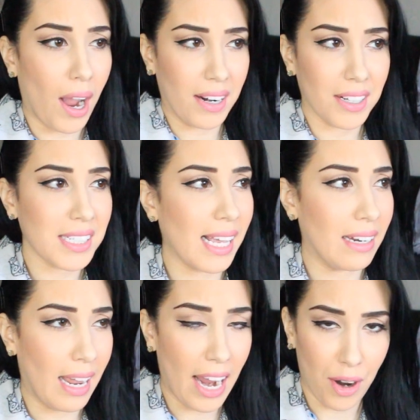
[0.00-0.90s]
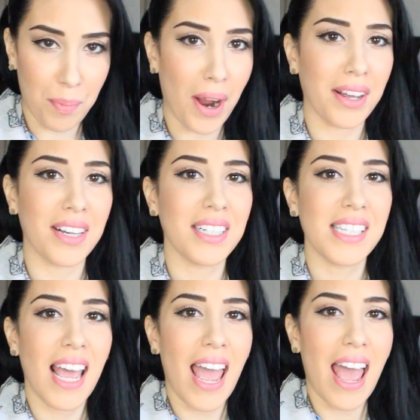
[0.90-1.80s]
products and hair
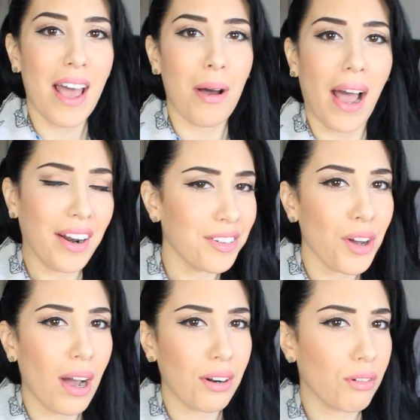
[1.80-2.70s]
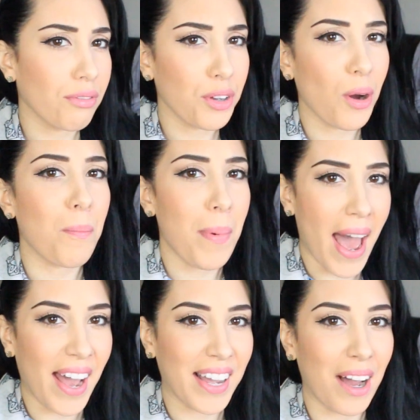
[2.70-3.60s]
products. I don't know how to review a
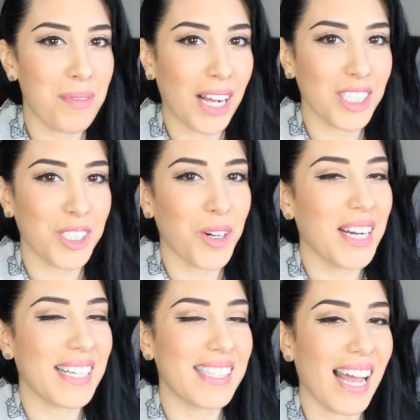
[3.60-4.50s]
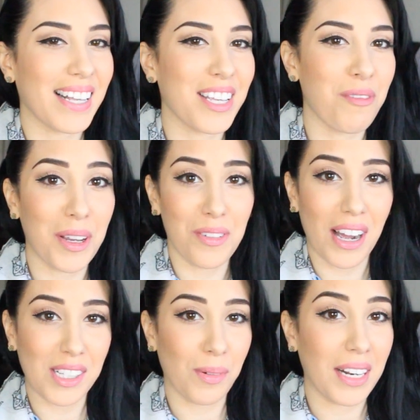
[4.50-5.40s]
bag. I'm not sure exactly what you
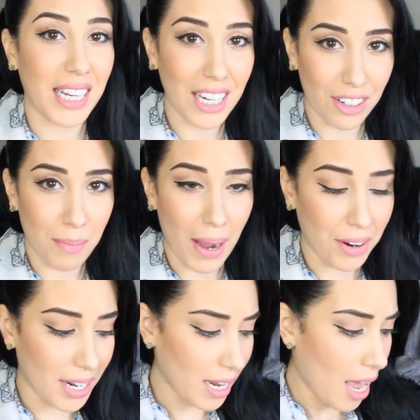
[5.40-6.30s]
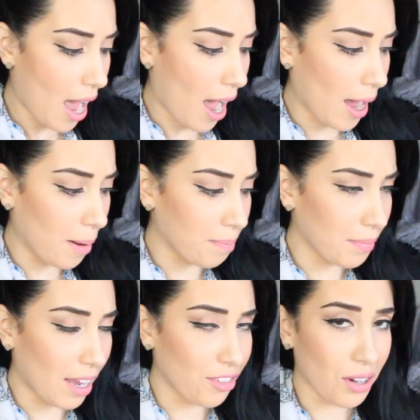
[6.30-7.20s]
guys want to hear about it.
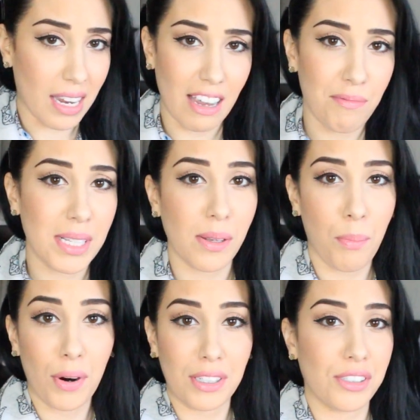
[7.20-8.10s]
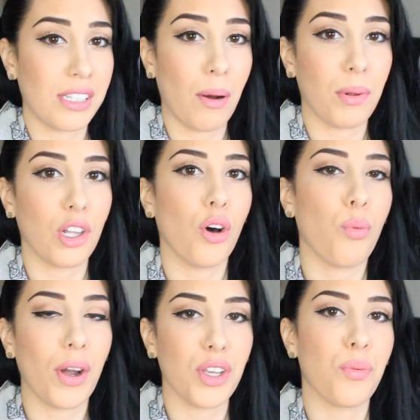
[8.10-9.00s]
Um, if you can give me some pointers down
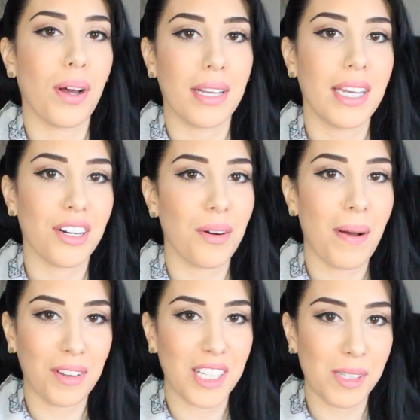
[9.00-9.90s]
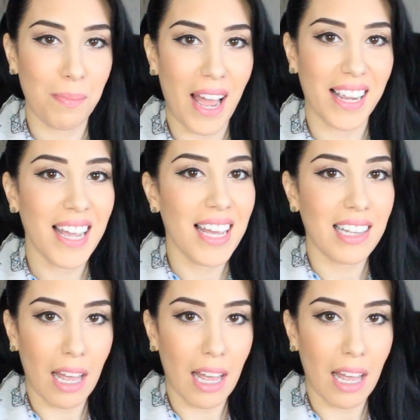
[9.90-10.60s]
below what you want to hear about this bag,